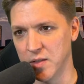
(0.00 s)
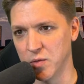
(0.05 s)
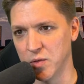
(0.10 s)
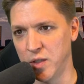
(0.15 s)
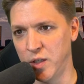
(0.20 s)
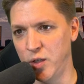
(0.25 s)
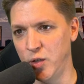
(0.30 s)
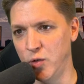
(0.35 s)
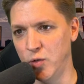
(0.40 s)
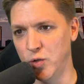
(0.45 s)

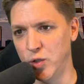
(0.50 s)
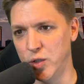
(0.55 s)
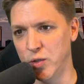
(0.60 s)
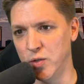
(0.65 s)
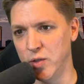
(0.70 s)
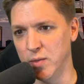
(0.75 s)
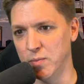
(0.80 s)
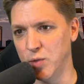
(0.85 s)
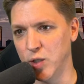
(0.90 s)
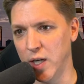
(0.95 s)
huge
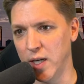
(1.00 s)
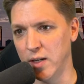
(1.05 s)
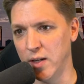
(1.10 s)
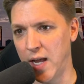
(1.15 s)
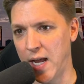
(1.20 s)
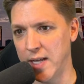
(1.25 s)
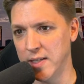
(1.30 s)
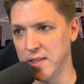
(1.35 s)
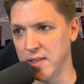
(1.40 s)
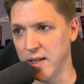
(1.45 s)
YouTube channel
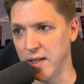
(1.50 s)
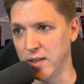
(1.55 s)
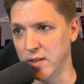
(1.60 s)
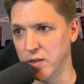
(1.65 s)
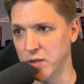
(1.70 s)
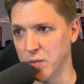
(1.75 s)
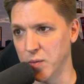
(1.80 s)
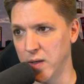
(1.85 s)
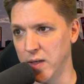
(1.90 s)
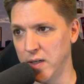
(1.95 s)
has
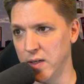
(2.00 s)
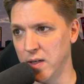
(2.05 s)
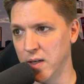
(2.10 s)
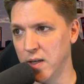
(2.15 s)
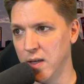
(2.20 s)
titles, right?